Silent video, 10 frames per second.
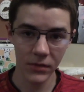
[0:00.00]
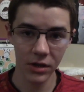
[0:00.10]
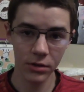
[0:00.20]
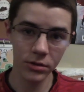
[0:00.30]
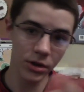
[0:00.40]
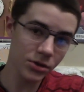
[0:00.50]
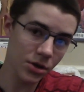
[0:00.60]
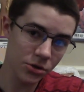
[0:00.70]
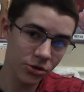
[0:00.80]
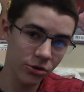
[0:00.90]
There was also
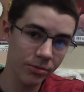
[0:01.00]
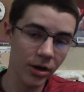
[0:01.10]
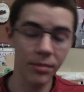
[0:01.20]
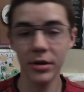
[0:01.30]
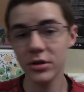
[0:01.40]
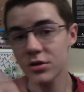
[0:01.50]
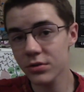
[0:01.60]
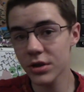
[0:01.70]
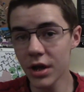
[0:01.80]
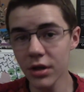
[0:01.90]
those 2 bugbears, and there was
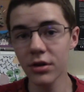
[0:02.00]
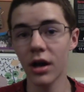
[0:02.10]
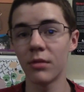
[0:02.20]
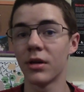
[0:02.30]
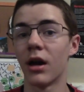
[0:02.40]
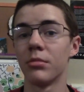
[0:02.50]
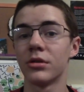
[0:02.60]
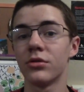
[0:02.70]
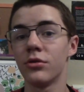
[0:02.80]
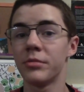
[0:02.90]
another hobgoblin
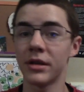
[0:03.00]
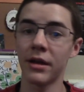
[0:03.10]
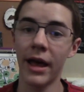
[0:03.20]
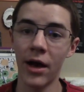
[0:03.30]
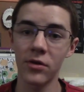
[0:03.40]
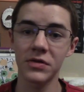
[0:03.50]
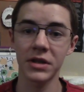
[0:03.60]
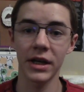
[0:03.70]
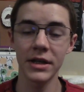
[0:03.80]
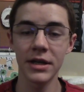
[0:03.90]
who'd been out of
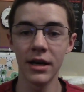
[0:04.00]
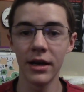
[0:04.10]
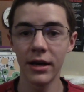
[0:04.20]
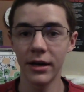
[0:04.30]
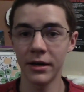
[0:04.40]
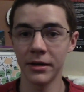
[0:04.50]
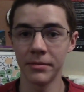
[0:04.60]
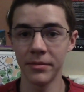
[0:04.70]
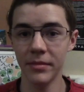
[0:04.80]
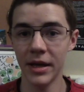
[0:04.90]
sight,
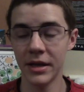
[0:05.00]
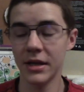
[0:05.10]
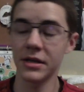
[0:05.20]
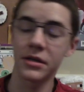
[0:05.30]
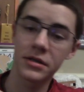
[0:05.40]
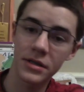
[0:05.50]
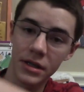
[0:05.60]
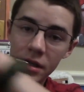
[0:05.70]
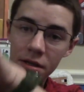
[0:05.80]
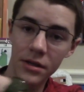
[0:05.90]
and then he could
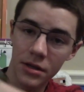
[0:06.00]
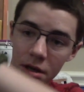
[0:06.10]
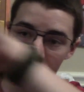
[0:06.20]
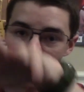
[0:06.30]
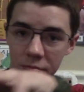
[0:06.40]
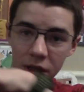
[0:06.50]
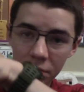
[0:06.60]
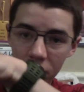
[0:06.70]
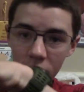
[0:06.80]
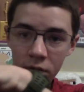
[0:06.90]
see the other
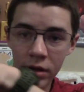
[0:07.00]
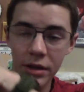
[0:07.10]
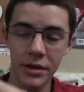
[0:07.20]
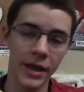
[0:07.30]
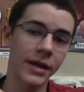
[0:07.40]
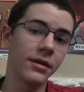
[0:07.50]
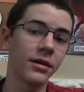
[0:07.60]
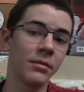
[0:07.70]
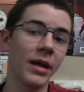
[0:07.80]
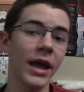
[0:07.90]
people that
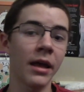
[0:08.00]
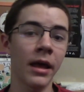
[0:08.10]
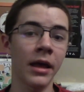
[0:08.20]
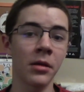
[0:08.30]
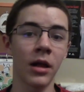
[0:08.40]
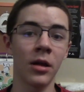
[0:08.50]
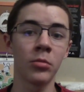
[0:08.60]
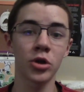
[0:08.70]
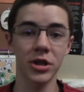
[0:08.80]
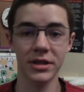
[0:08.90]

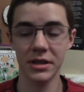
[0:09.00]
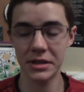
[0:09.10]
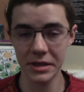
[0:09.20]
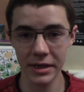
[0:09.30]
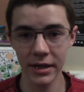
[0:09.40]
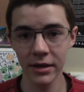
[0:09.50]
Albertus could see.